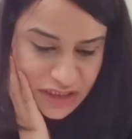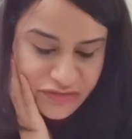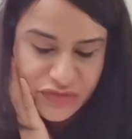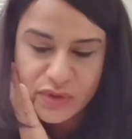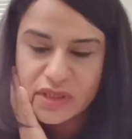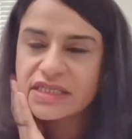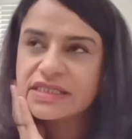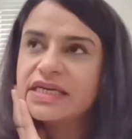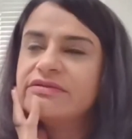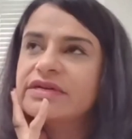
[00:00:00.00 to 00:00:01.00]
And to give
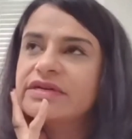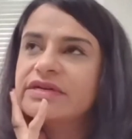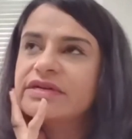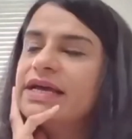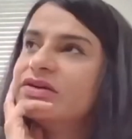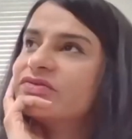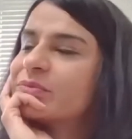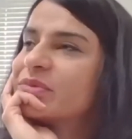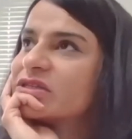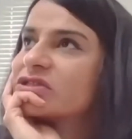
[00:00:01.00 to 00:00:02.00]
you an idea
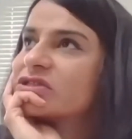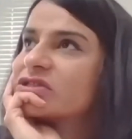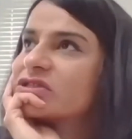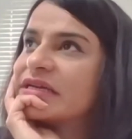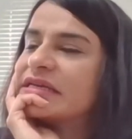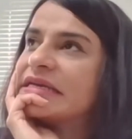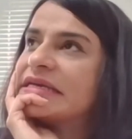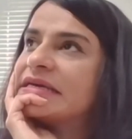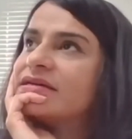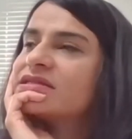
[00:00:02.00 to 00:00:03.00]
again of the picture in
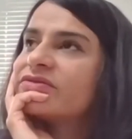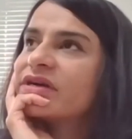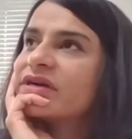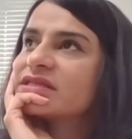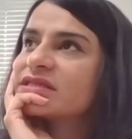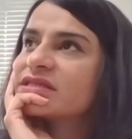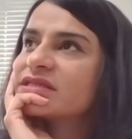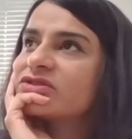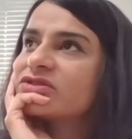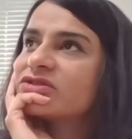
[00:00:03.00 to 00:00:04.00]
any year, it's around
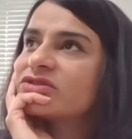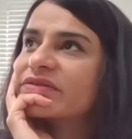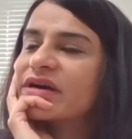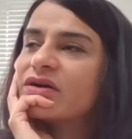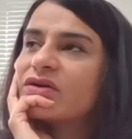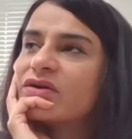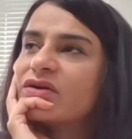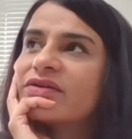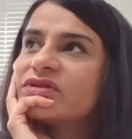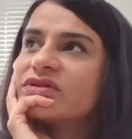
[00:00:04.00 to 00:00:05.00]
600 million we give
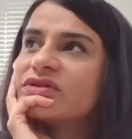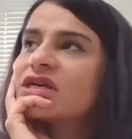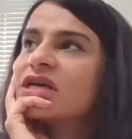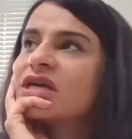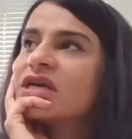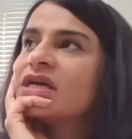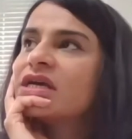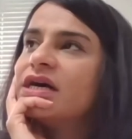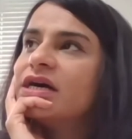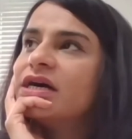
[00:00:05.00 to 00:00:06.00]
out on average.
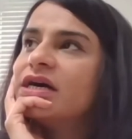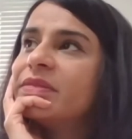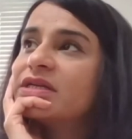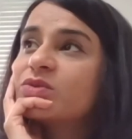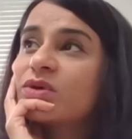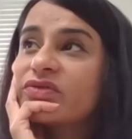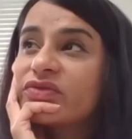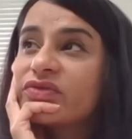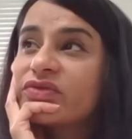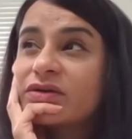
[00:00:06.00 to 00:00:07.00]

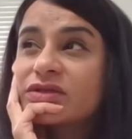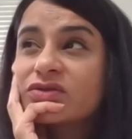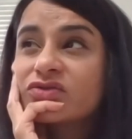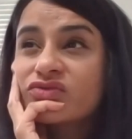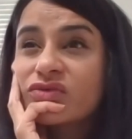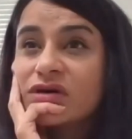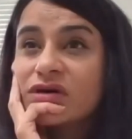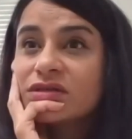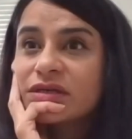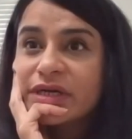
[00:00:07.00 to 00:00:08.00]
12,000
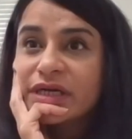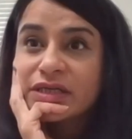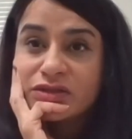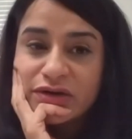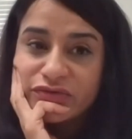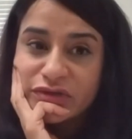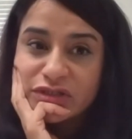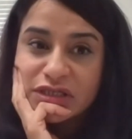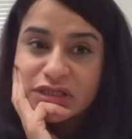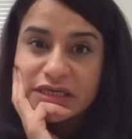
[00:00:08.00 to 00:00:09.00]
grants are made on
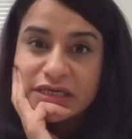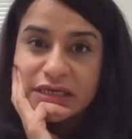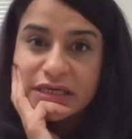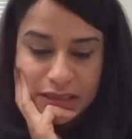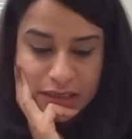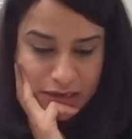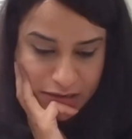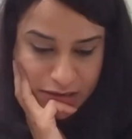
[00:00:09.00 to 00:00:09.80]
average a year.